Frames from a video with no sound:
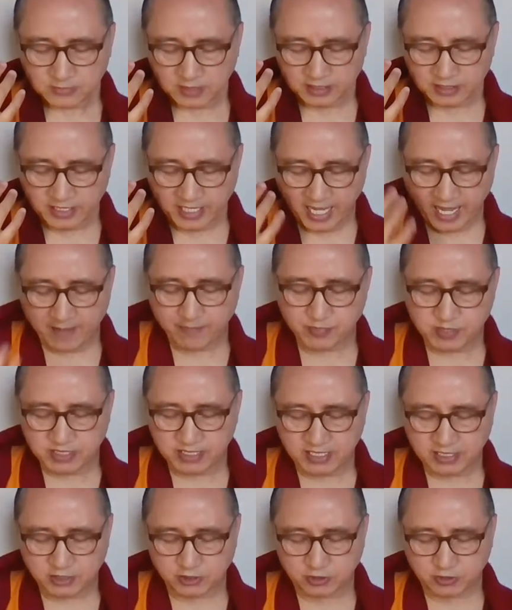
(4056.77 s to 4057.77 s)
the
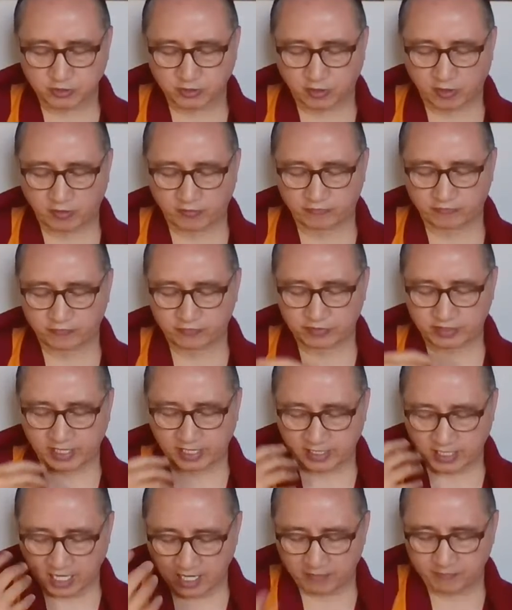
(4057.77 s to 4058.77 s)
emptiness of
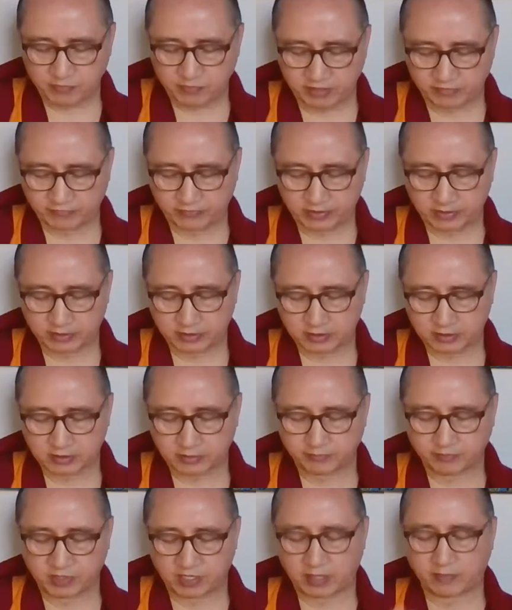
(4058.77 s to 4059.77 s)
that harm giver
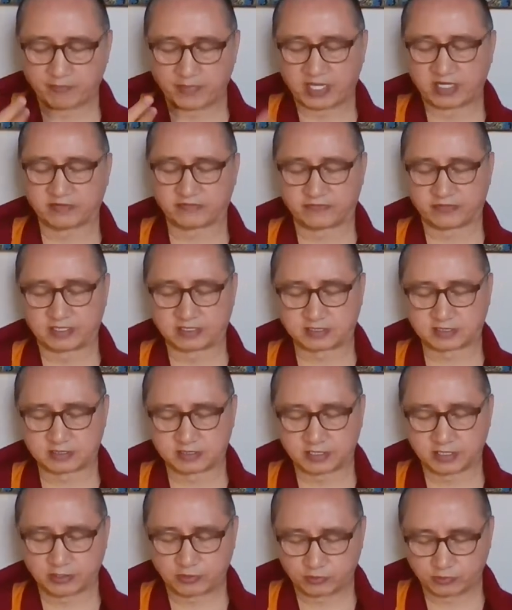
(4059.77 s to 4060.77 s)
become
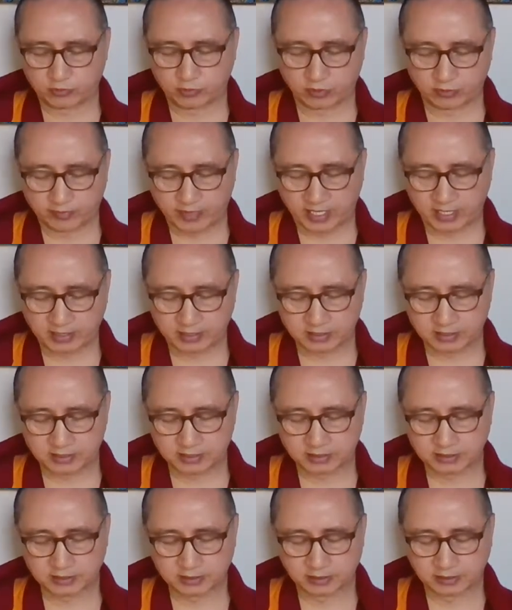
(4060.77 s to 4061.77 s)
manifest into your mind.
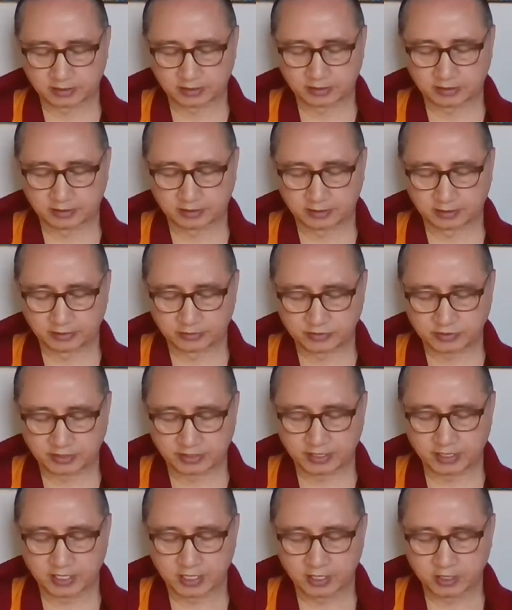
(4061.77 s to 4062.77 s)
You
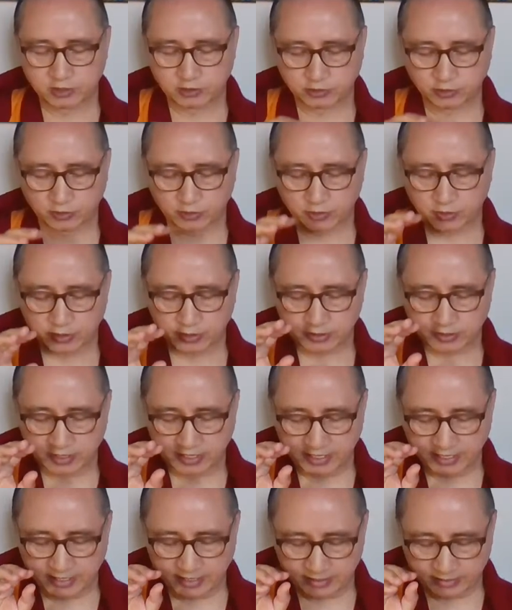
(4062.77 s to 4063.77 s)
see, so
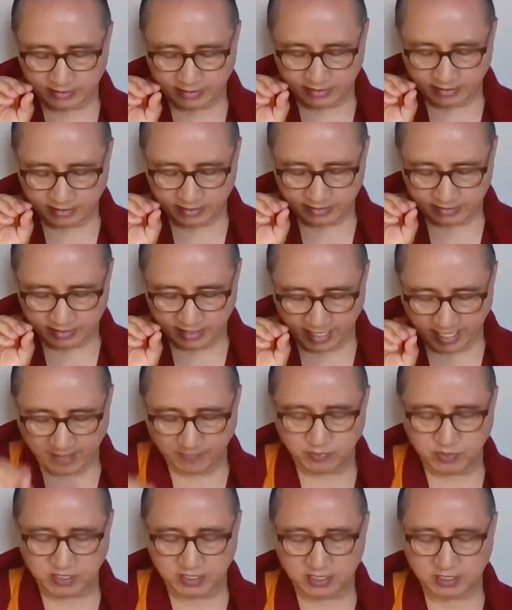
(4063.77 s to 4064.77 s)
the
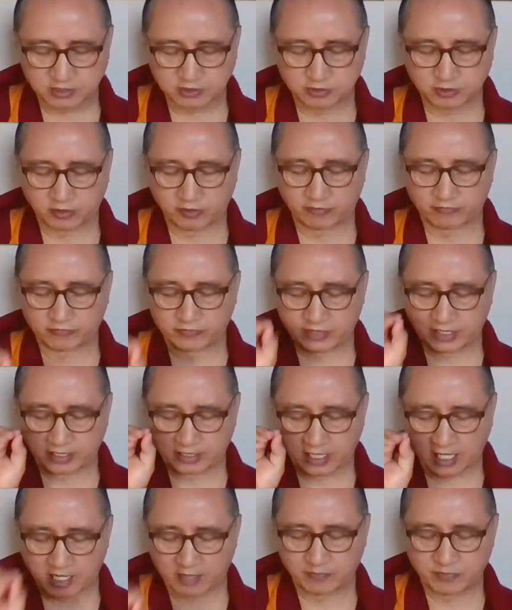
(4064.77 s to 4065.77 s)
emptiness of
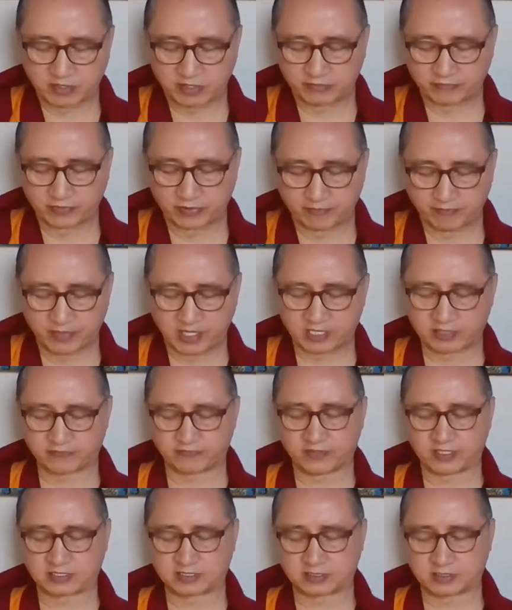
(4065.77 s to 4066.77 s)
that harm giver
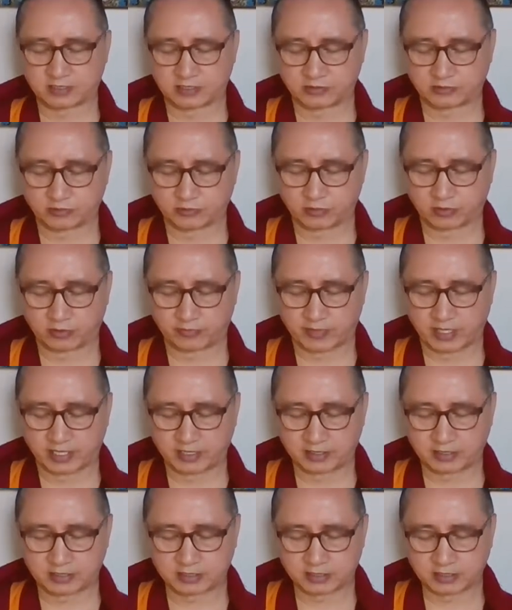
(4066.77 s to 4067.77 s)
manifests into your
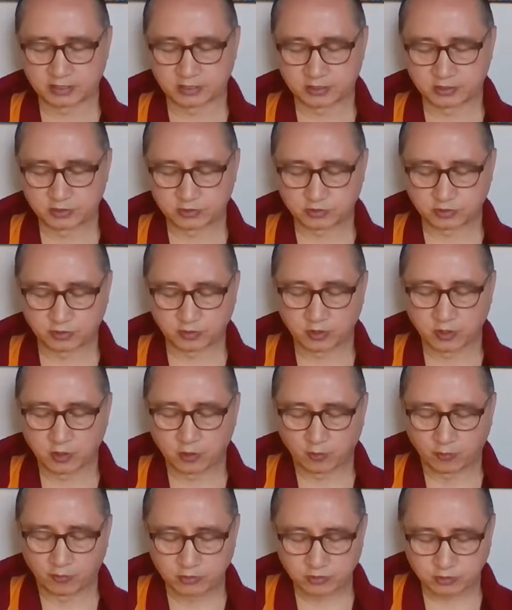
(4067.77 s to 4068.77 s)
mind. So
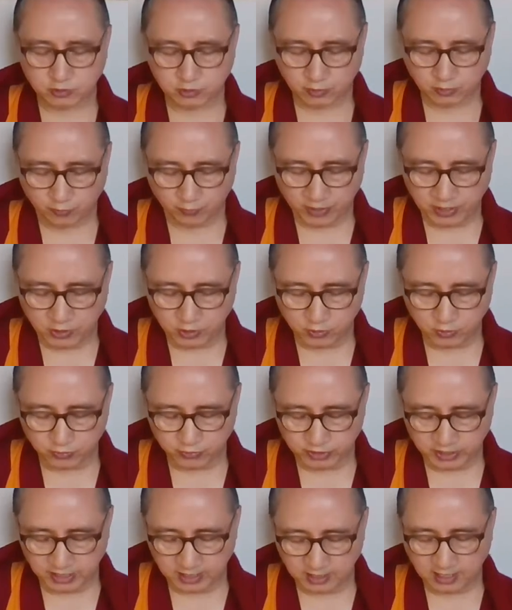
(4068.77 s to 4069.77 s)
when you
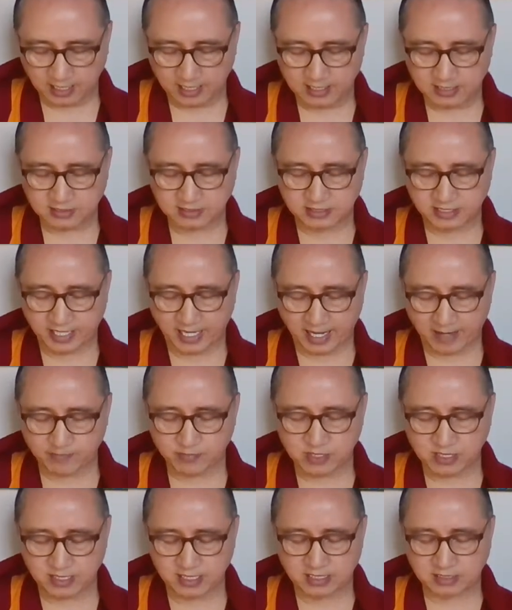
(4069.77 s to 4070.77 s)
realize the
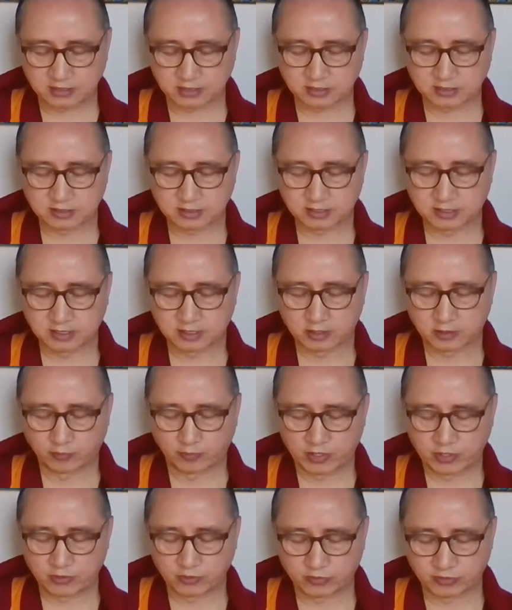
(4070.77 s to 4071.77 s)
emptiness,
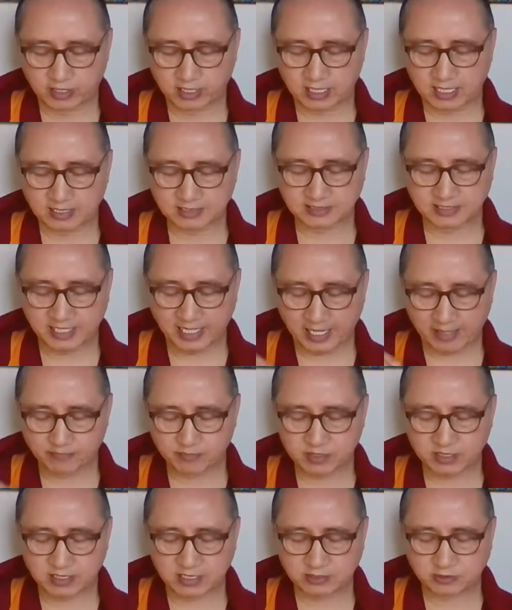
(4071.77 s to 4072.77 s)

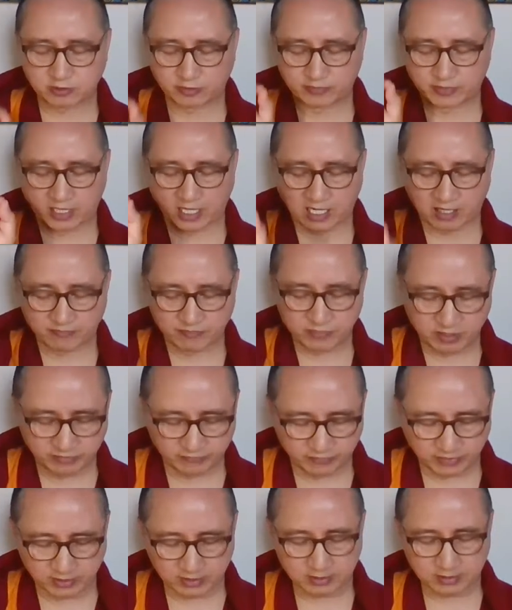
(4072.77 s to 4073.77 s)
of the harm
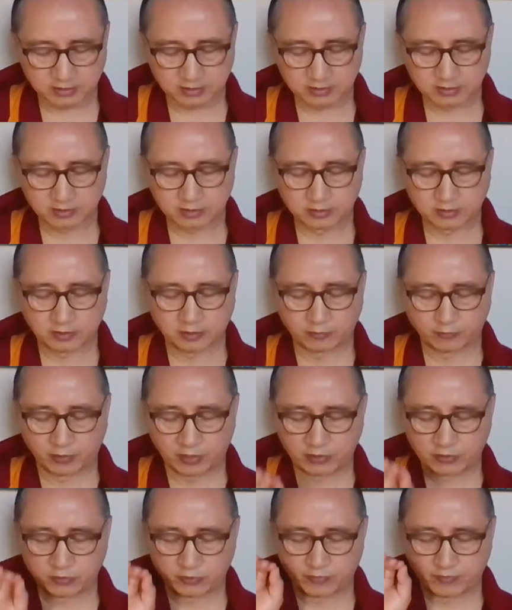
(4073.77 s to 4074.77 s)
giver,
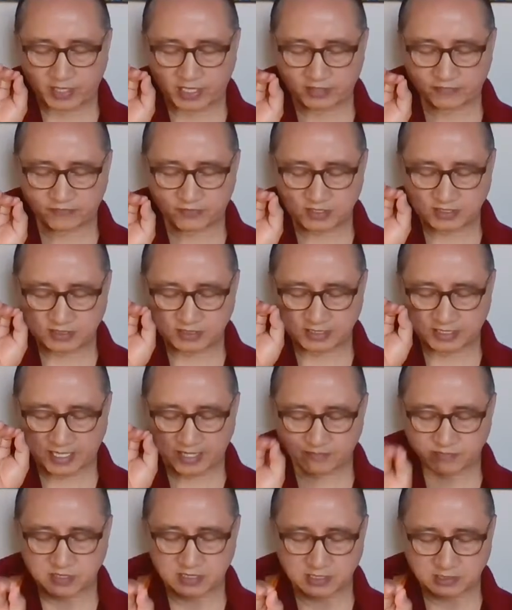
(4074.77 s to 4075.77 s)
when you manifest the
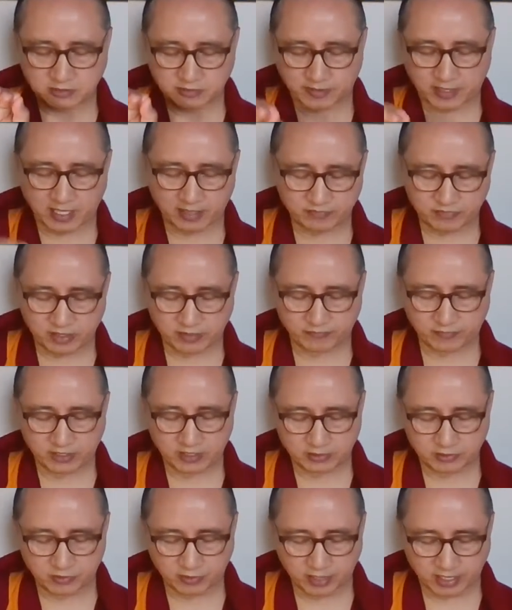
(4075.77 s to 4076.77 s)
emptiness of harm giver
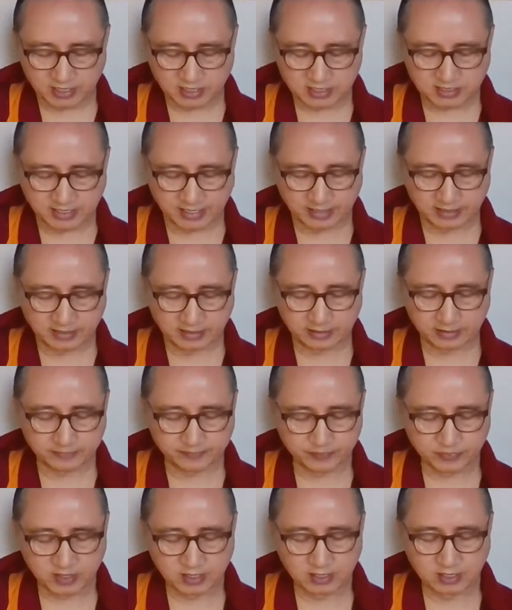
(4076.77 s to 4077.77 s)
in your understanding,
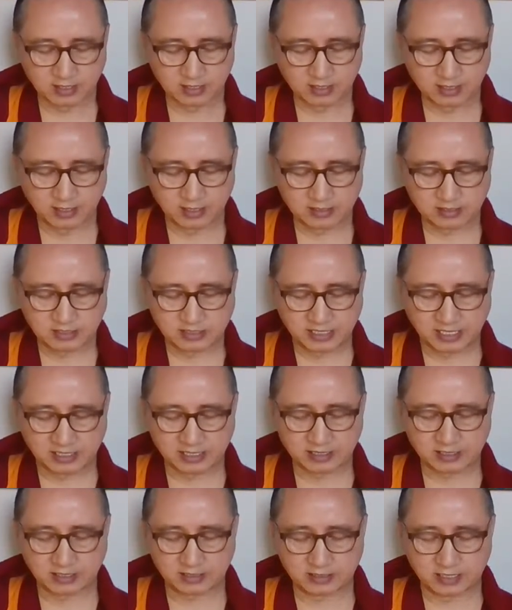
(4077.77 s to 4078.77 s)
and
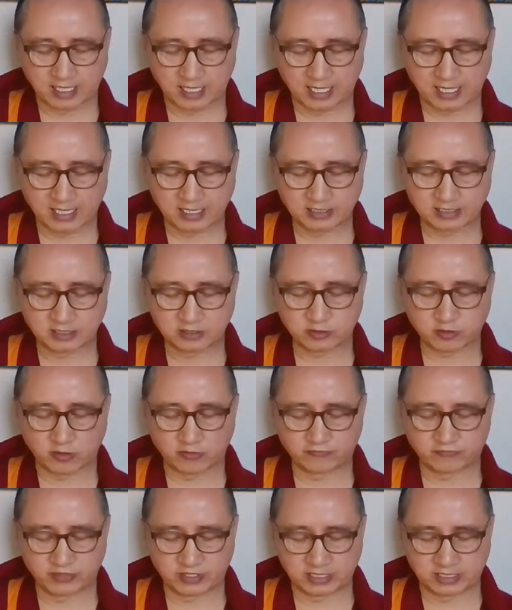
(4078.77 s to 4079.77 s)
generate the heightened
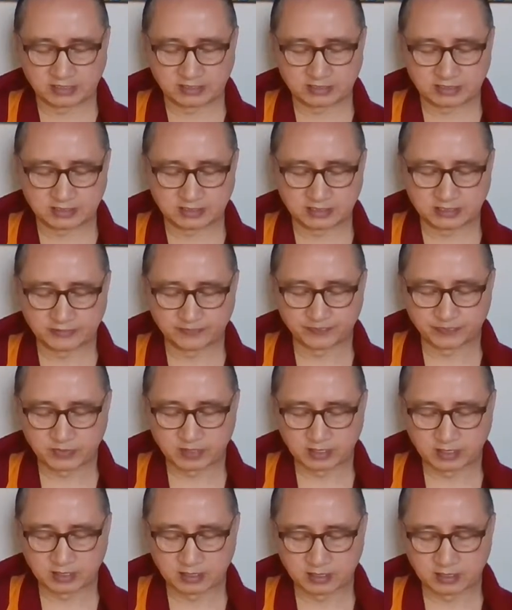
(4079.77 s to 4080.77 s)
confidence
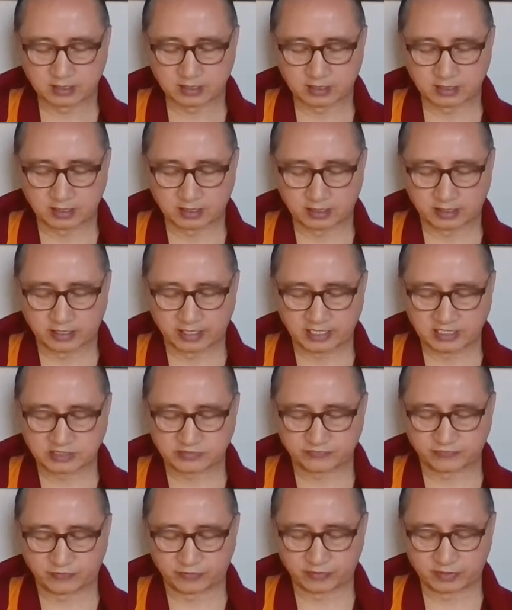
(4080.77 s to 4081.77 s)

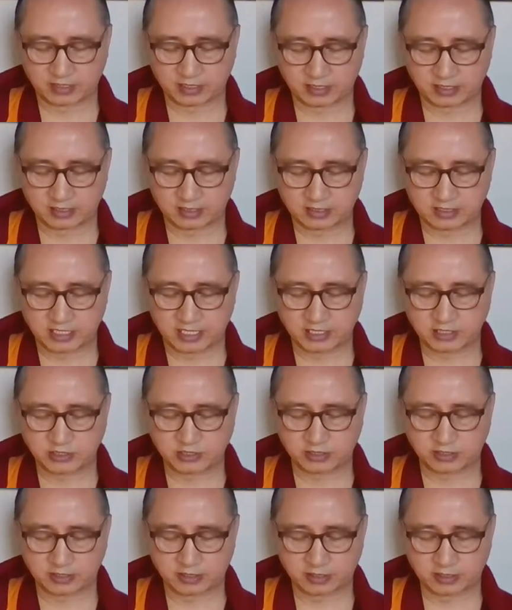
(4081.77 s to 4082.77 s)
as for the
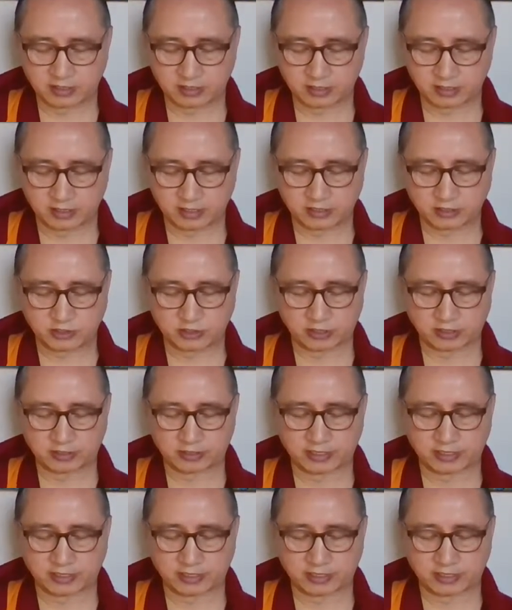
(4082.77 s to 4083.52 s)
danger in self,